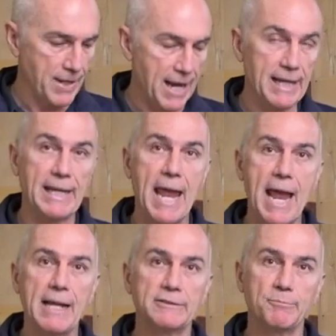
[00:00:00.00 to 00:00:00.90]
And it
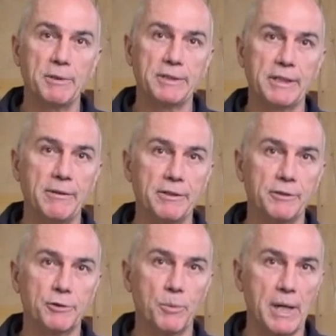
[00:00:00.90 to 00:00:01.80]
adds material
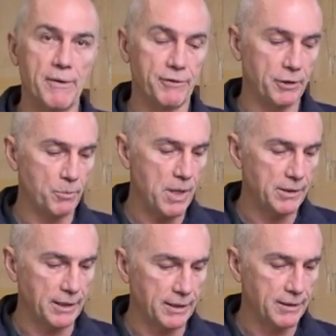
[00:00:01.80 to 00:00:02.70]
to whatever you're
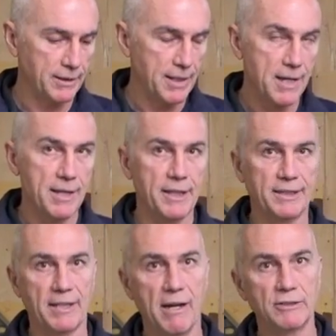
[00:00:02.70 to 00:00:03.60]
welding. The
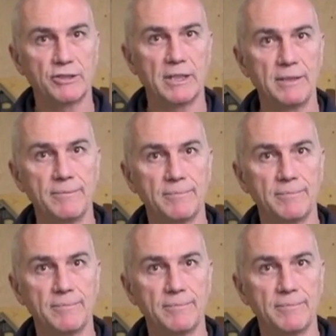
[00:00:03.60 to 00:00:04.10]
tungsten